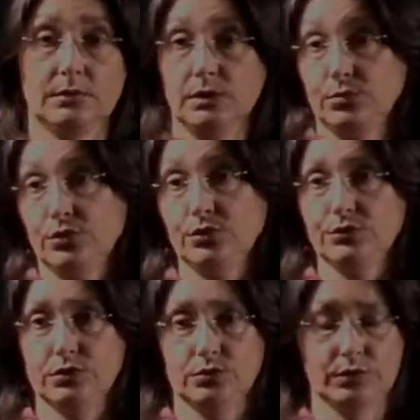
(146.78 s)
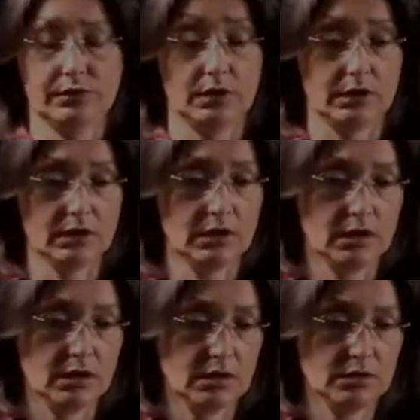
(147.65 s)
improved, we think,
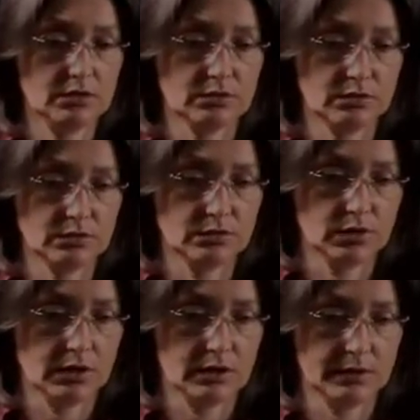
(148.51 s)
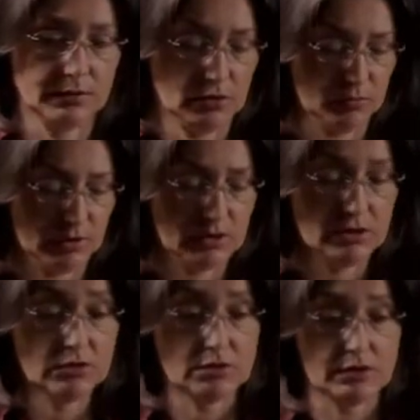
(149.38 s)
through human
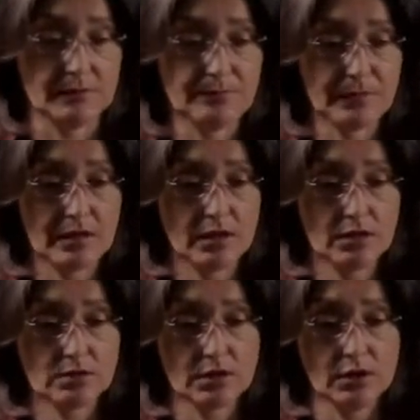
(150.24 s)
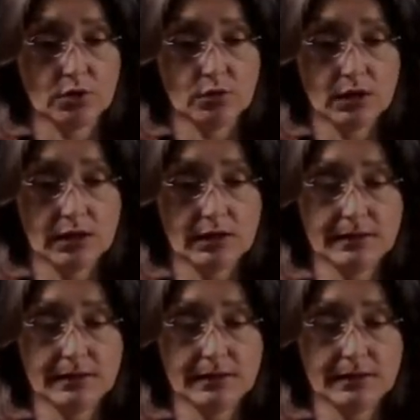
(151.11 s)
history. So